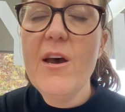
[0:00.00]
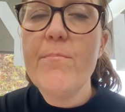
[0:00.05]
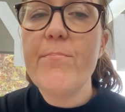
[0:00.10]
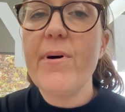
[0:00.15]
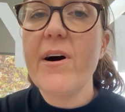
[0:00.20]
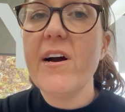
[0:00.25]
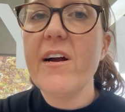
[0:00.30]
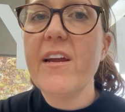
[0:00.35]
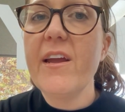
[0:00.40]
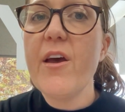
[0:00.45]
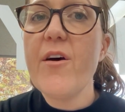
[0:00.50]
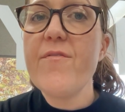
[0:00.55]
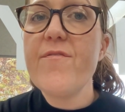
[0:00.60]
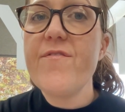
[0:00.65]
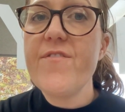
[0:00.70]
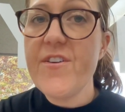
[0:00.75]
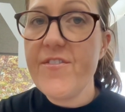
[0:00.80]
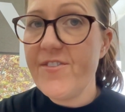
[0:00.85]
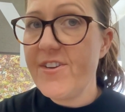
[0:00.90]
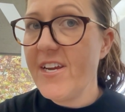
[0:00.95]
by
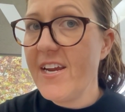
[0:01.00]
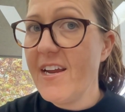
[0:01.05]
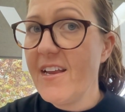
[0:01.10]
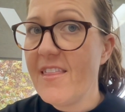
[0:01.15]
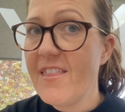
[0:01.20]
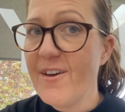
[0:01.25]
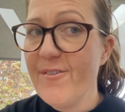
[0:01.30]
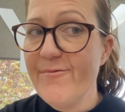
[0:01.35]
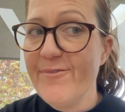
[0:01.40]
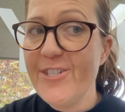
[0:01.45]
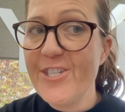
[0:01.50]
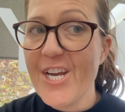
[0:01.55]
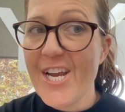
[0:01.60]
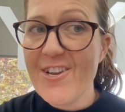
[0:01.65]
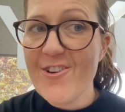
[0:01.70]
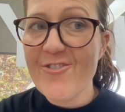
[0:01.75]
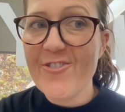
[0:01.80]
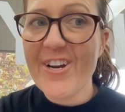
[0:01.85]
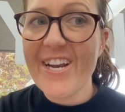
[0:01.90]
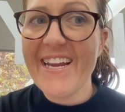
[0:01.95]
15th of
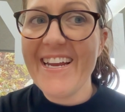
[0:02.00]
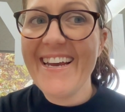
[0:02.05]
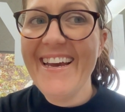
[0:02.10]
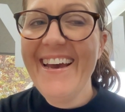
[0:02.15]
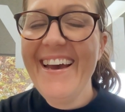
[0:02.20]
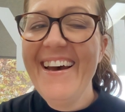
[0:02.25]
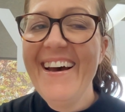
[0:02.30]
January.